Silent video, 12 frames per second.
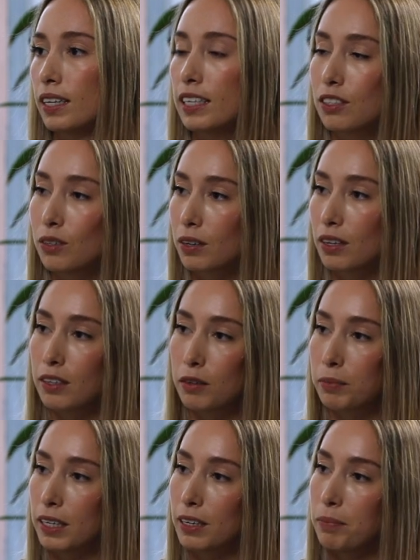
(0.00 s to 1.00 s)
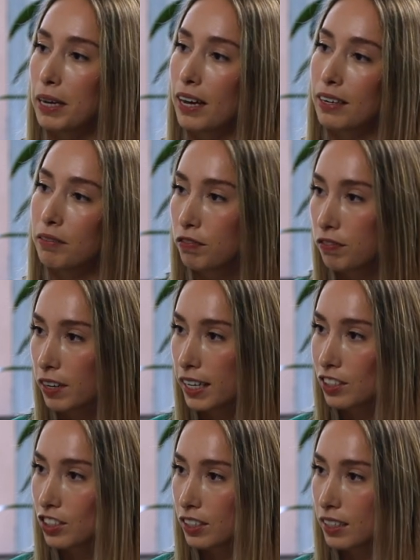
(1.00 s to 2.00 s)
Let's talk a little bit about
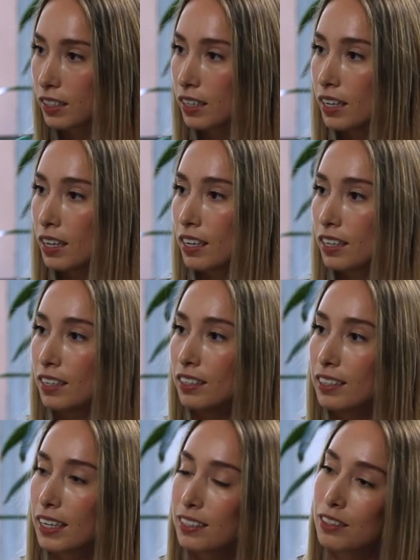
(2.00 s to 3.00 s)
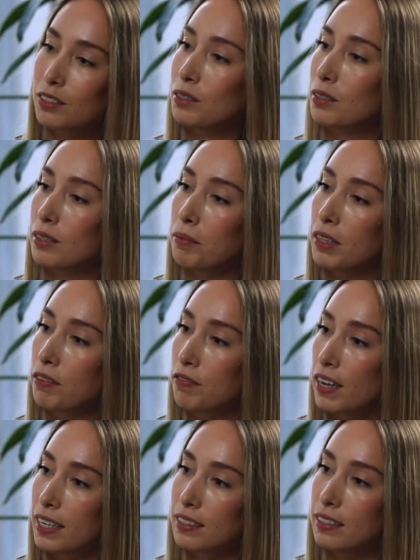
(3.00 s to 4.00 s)
inflation. Can you take us through some of the
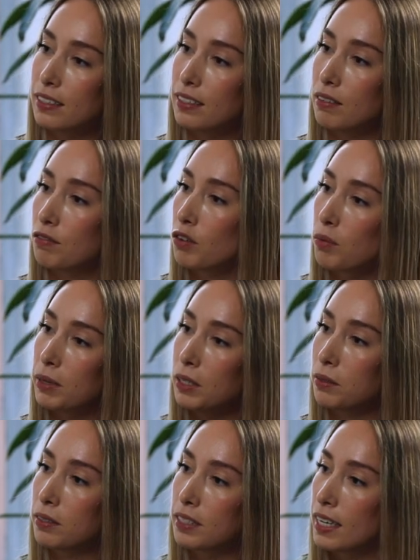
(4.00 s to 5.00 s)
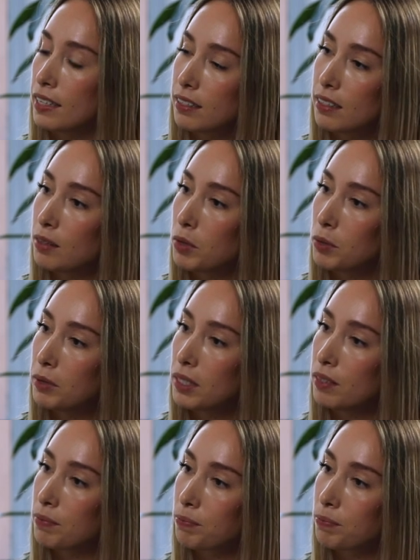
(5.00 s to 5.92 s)
factors informing your stance at the moment?